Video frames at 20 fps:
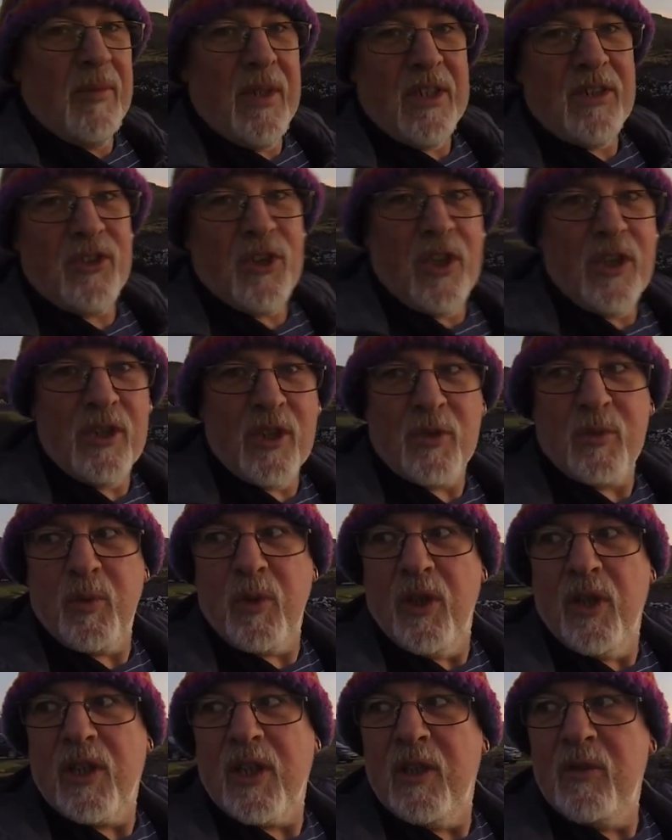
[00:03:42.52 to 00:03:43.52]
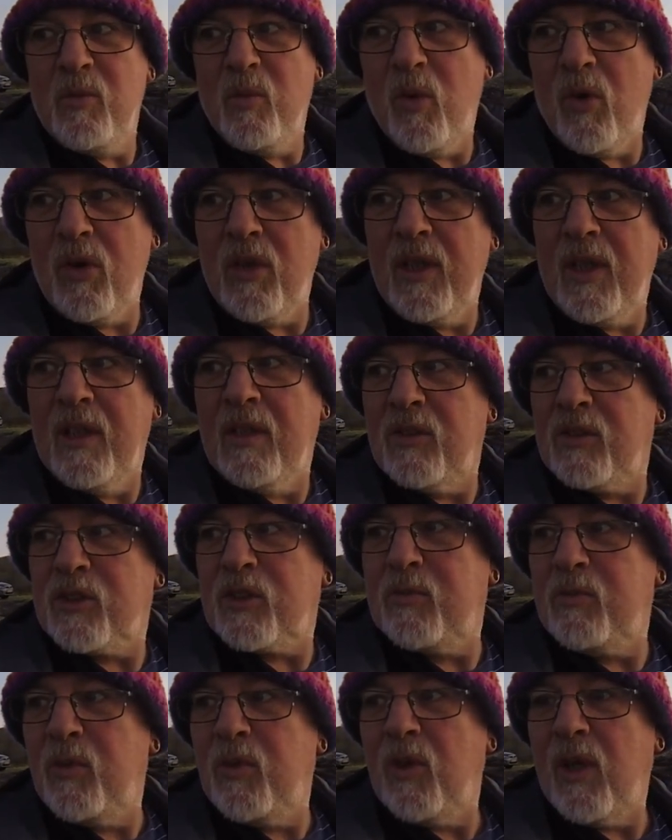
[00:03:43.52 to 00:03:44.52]
literally just working one little
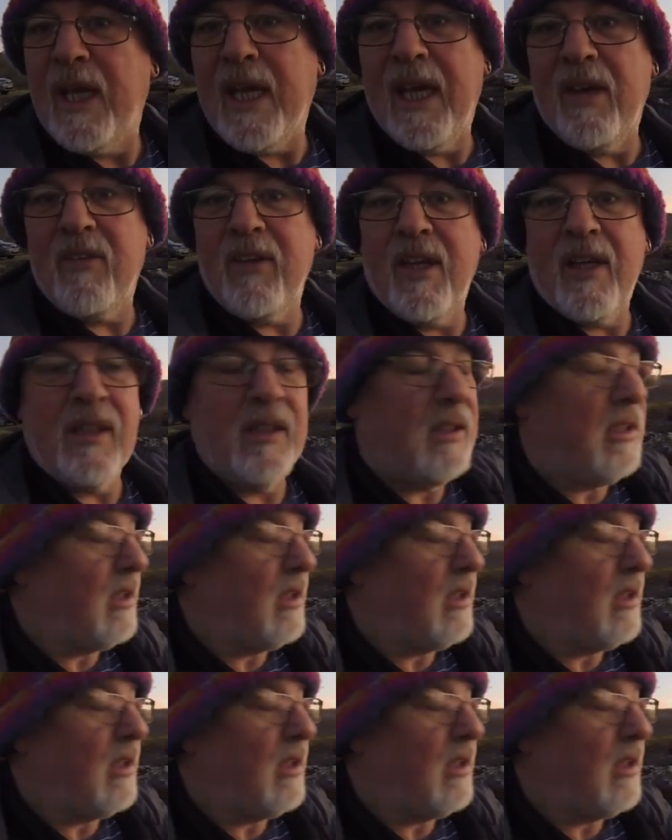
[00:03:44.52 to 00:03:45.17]
small area